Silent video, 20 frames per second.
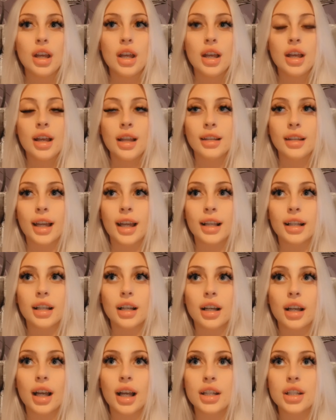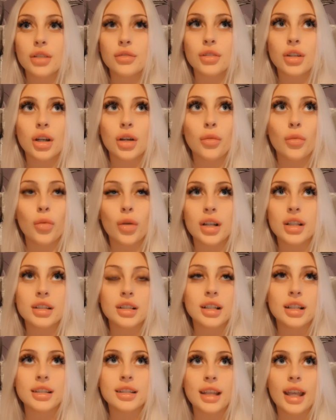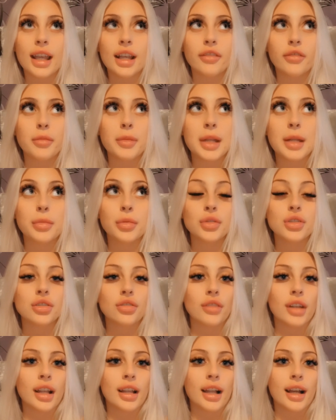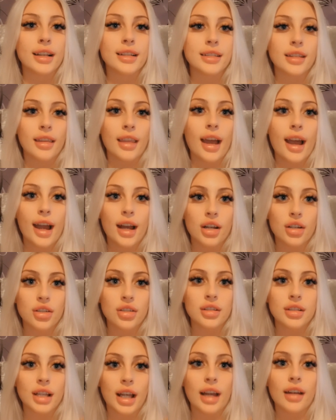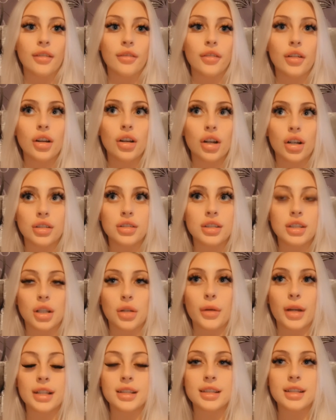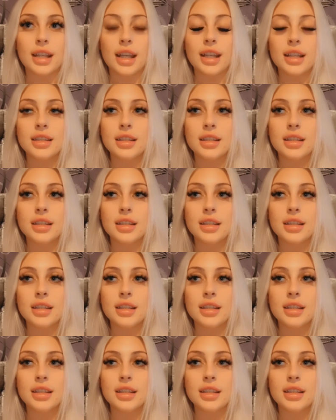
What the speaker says: Like, I don't know what it's going to take for people to realise that their actions have consequences.